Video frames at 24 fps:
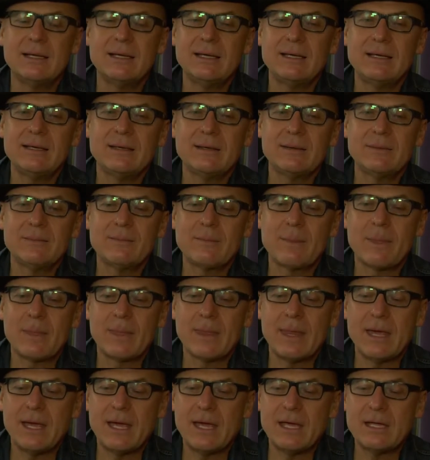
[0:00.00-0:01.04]
um,
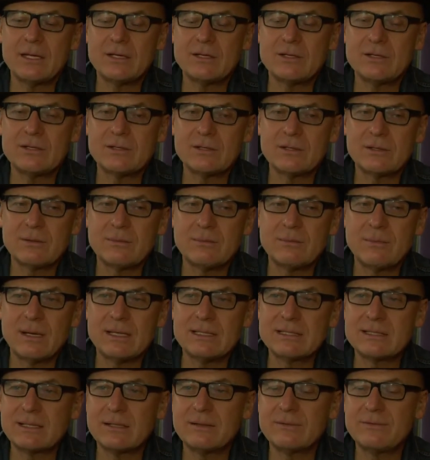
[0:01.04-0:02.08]
and uh,
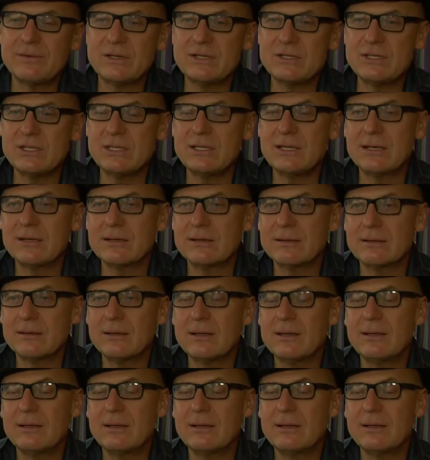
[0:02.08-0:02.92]
myself and Gina